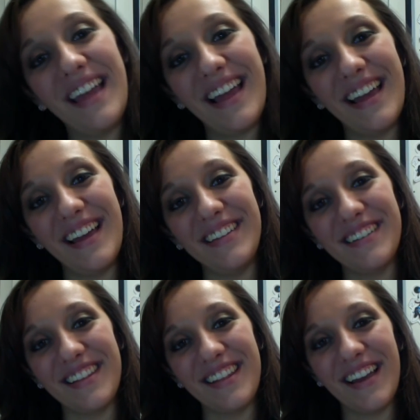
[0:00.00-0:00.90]
and
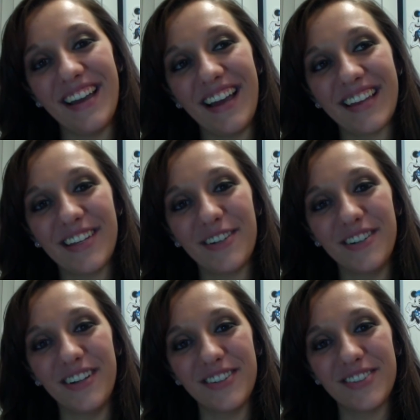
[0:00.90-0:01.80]
that I can
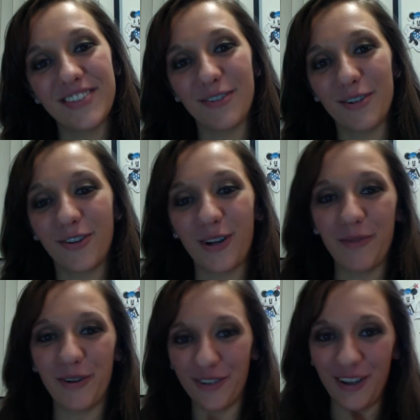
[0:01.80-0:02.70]
uh, start recording
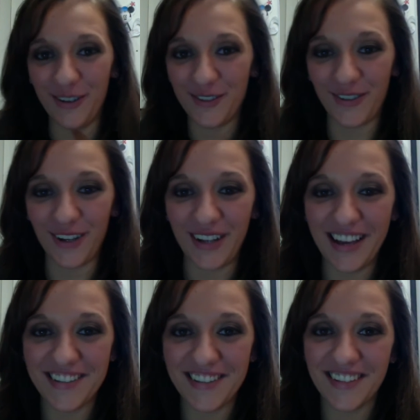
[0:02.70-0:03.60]
more videos for you guys.